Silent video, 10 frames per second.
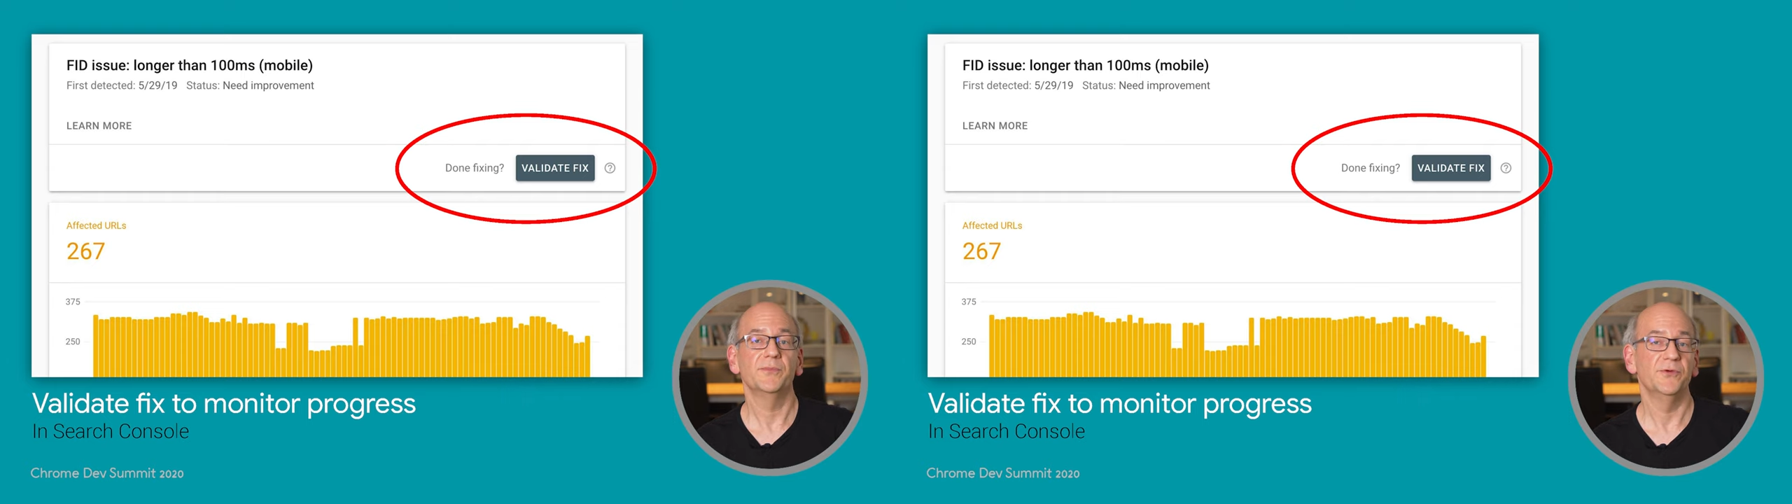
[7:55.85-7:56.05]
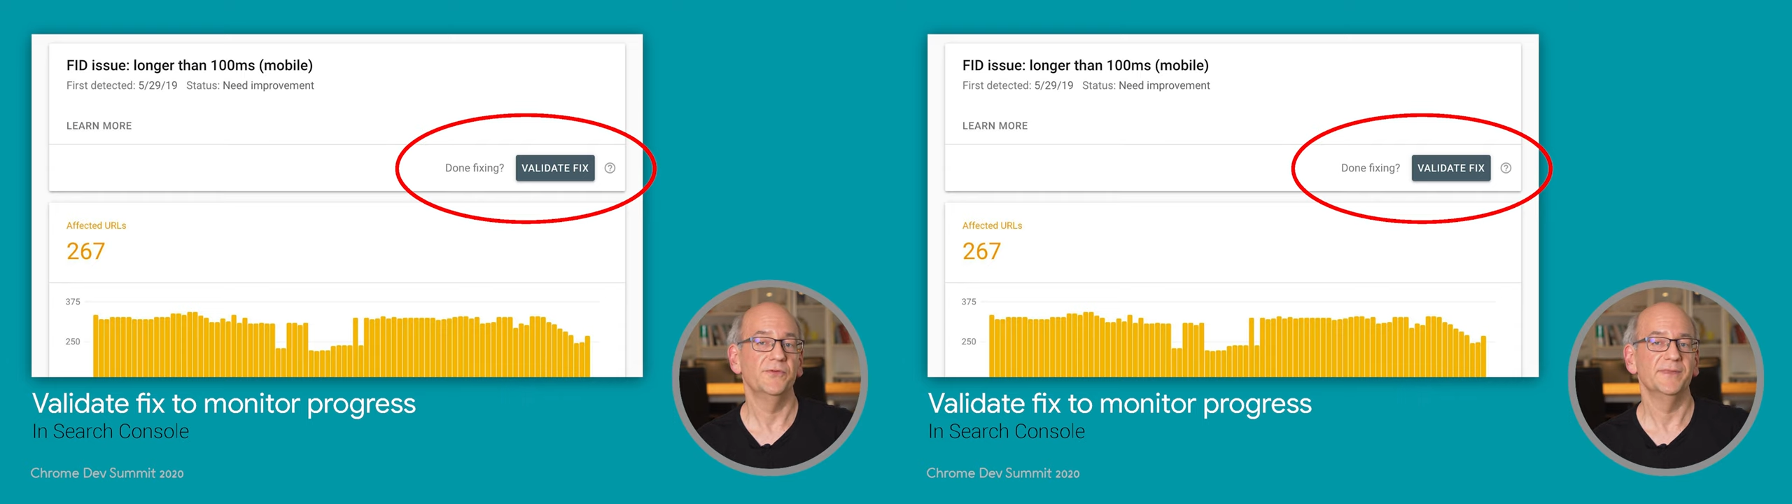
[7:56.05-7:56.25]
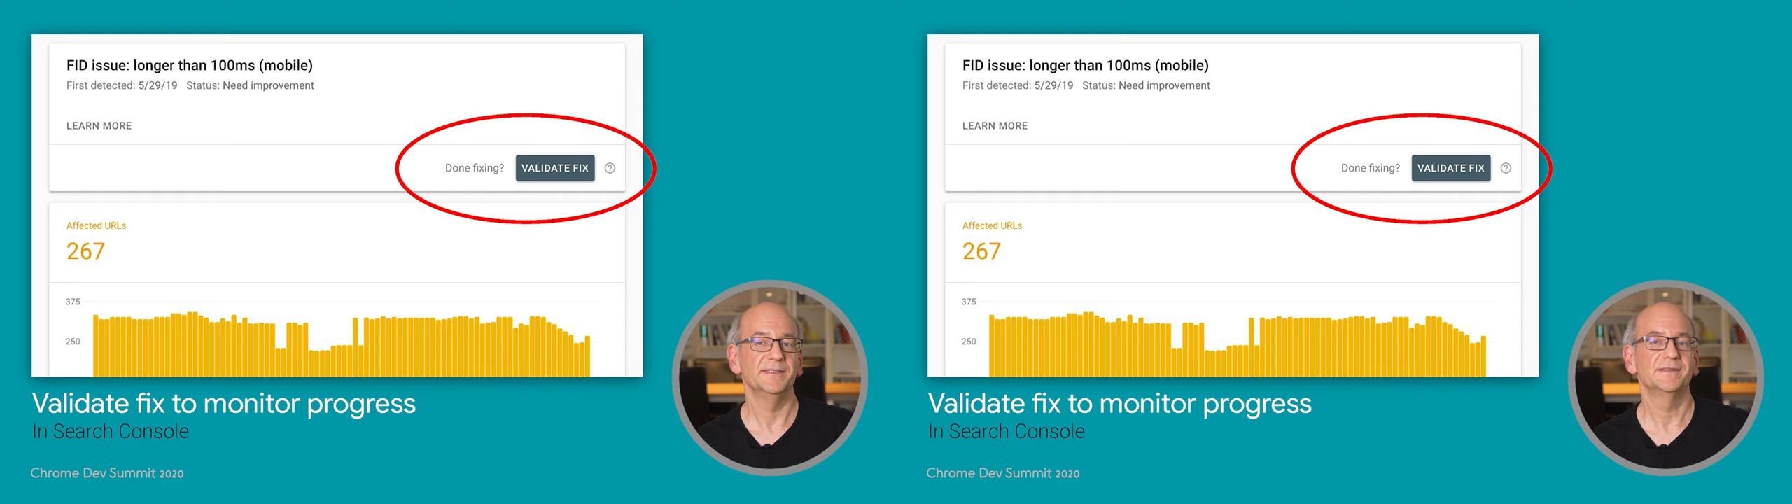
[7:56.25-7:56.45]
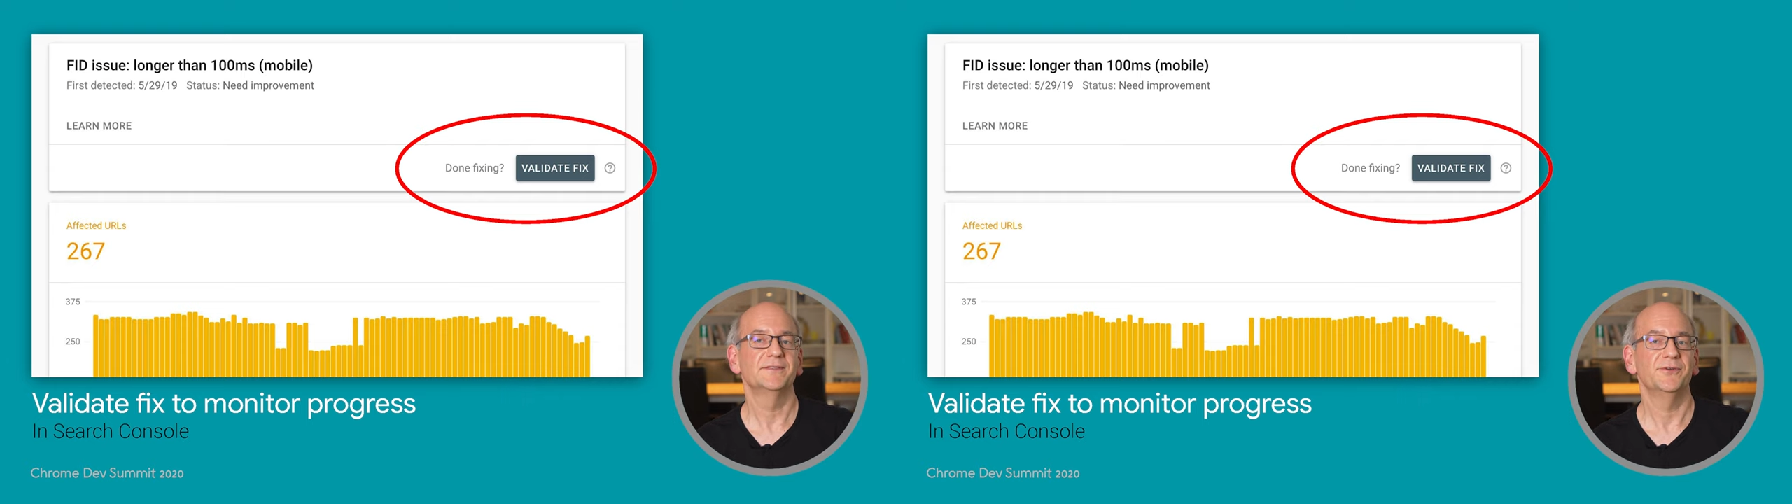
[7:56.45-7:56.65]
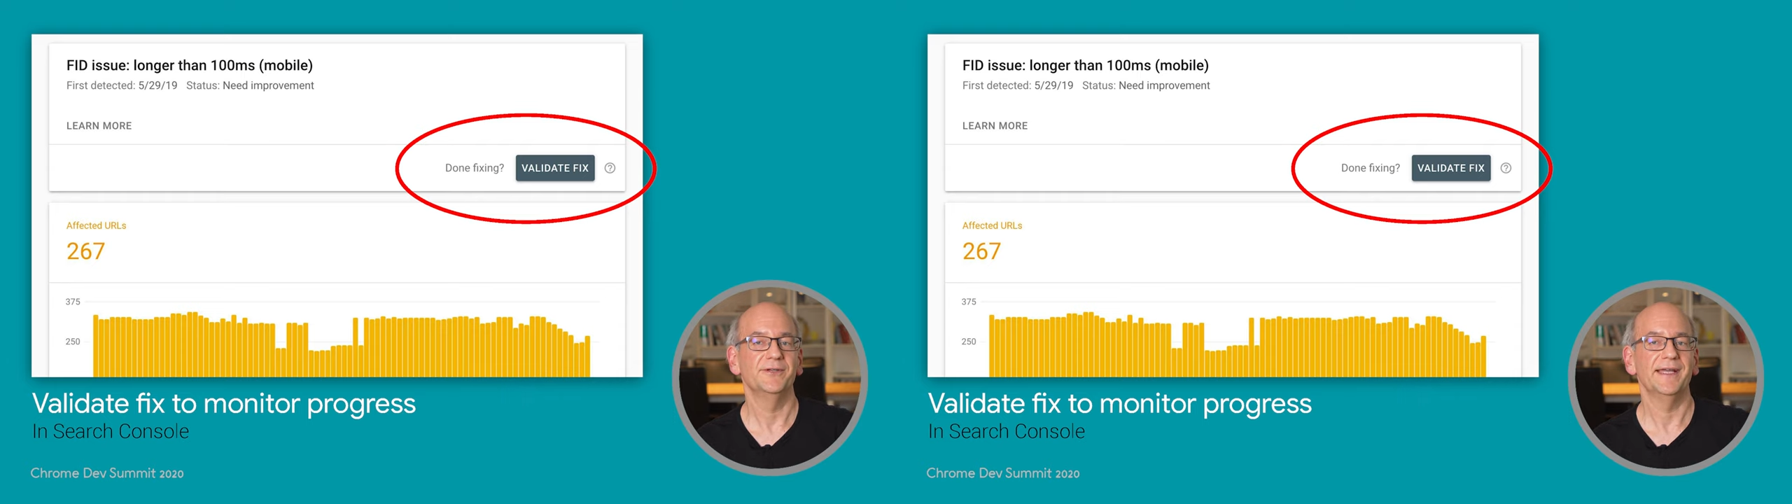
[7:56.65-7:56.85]
improvements
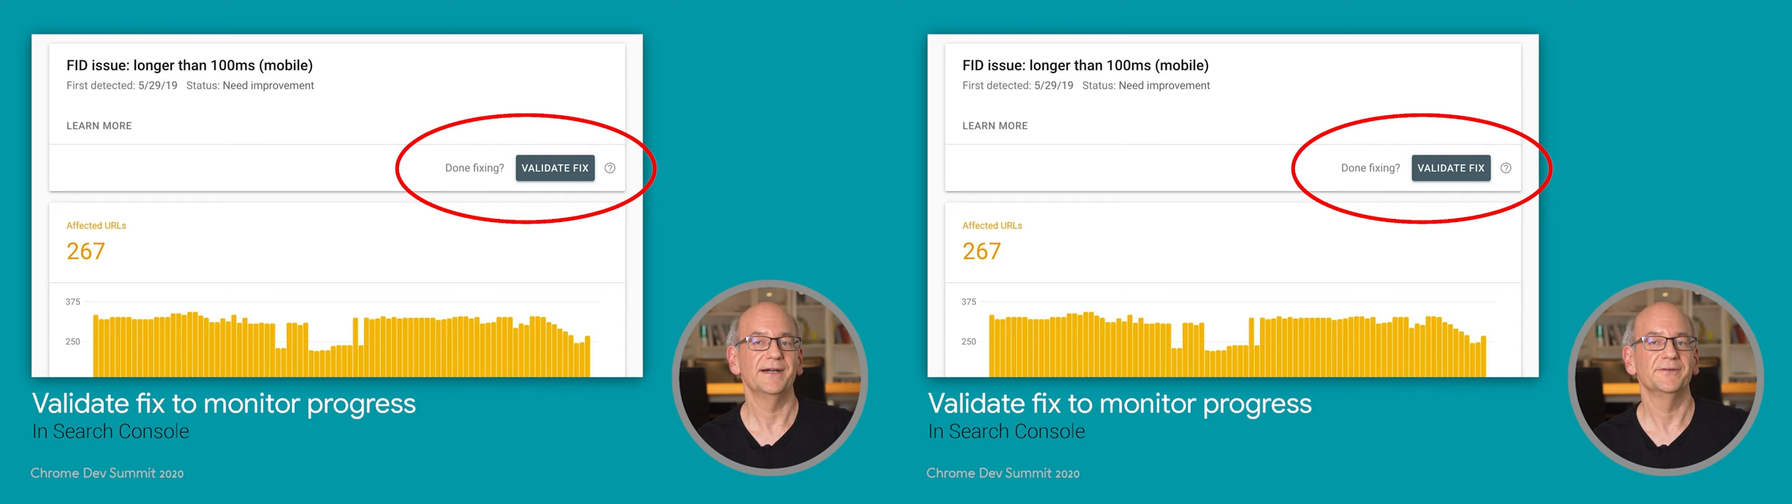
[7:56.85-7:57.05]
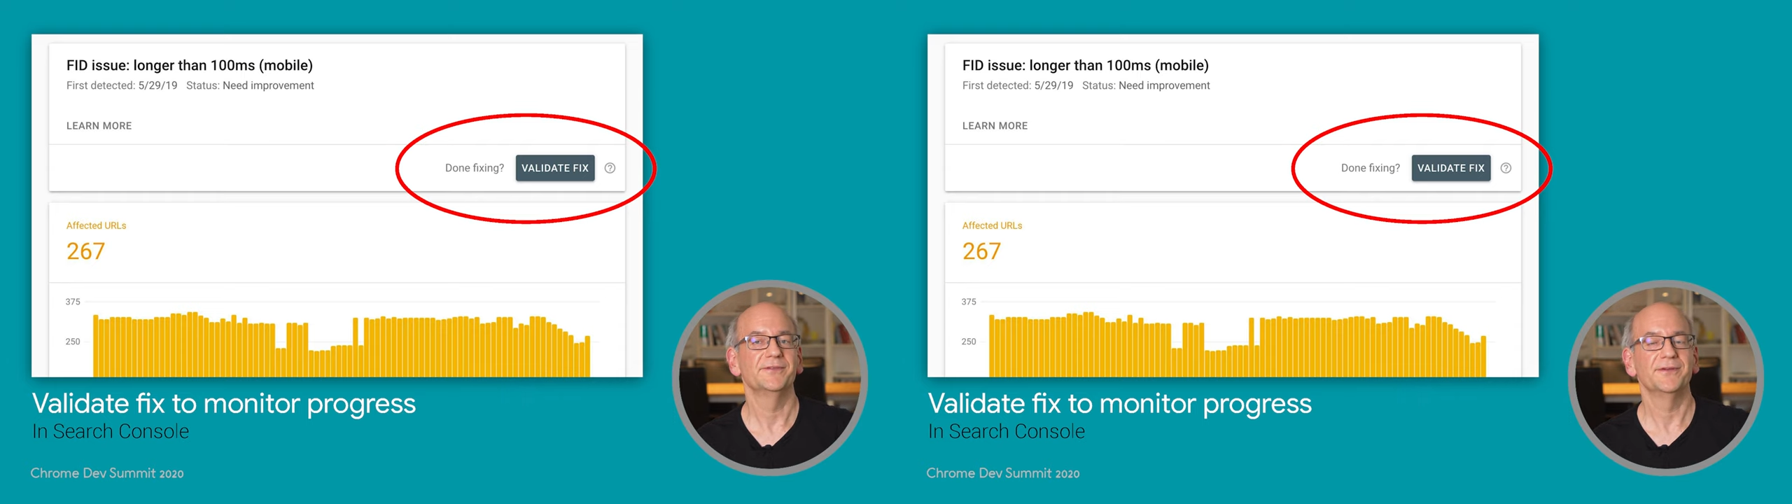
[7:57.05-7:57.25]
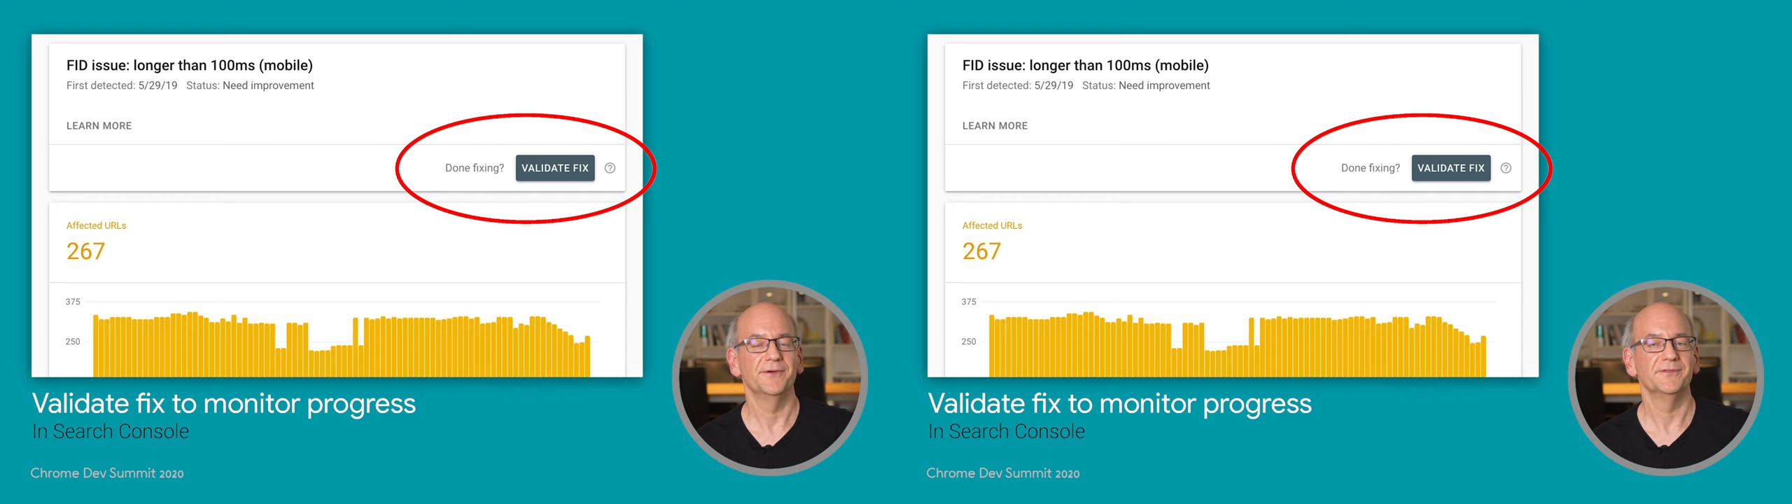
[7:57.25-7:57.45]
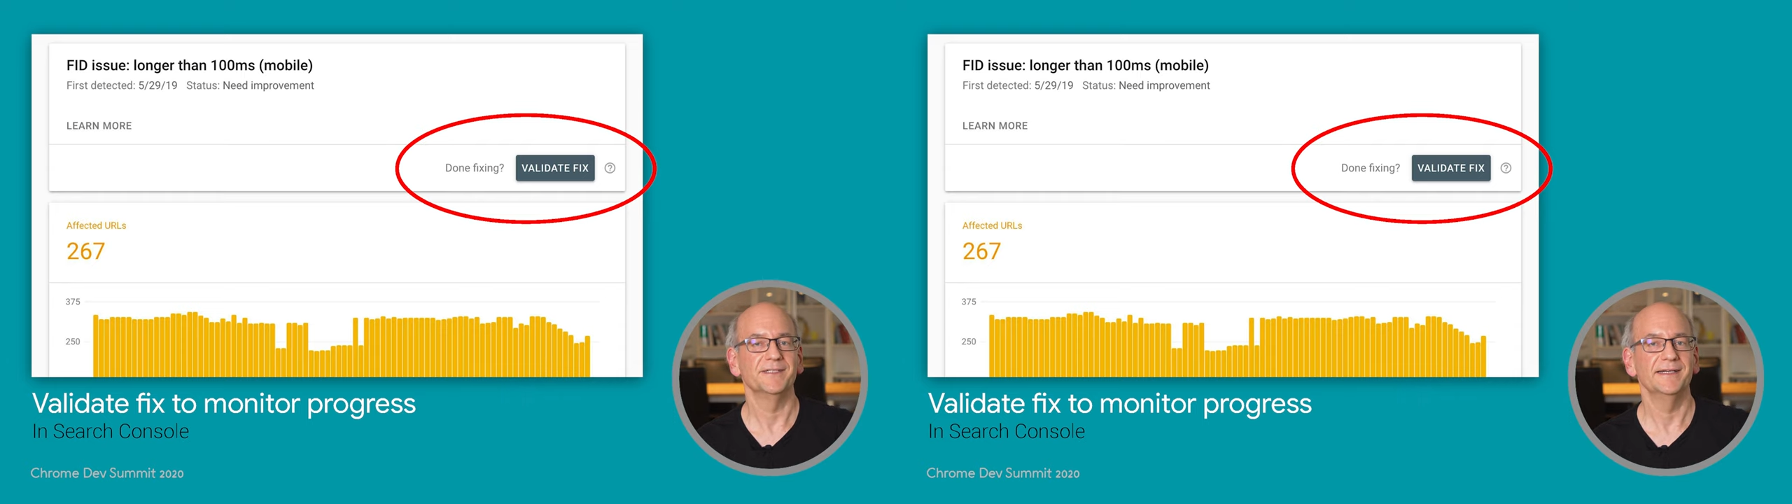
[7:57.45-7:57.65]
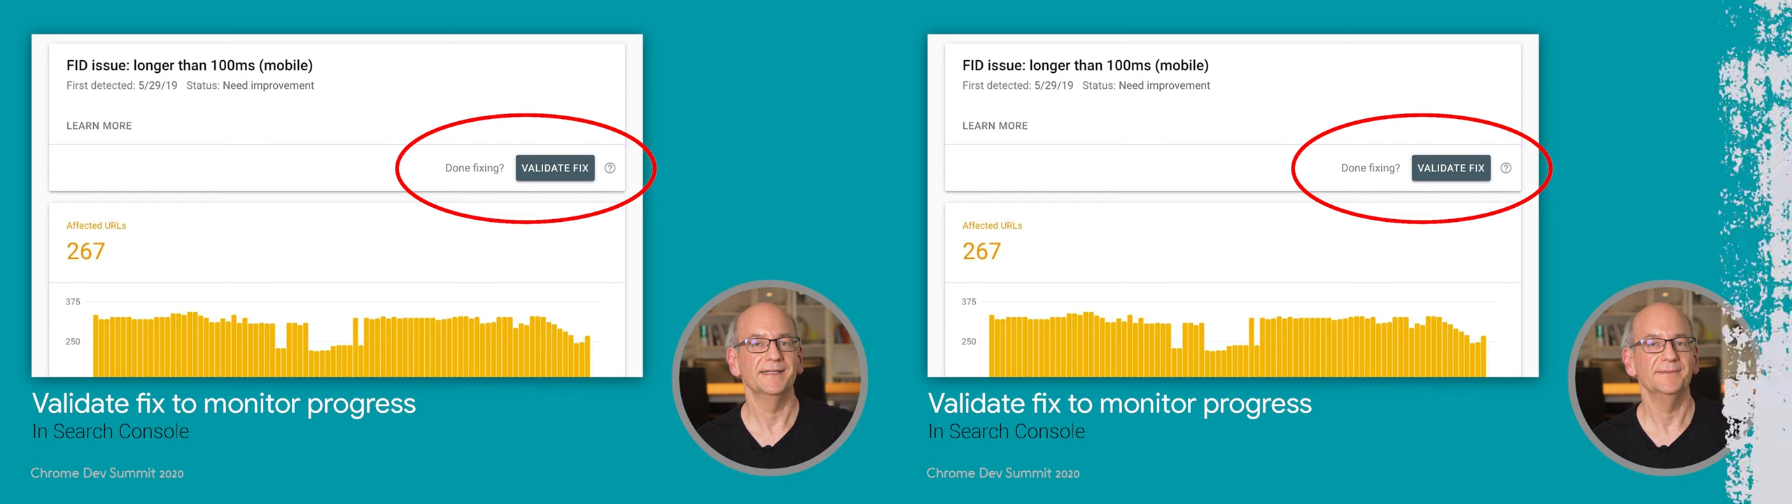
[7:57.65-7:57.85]
turned out over time.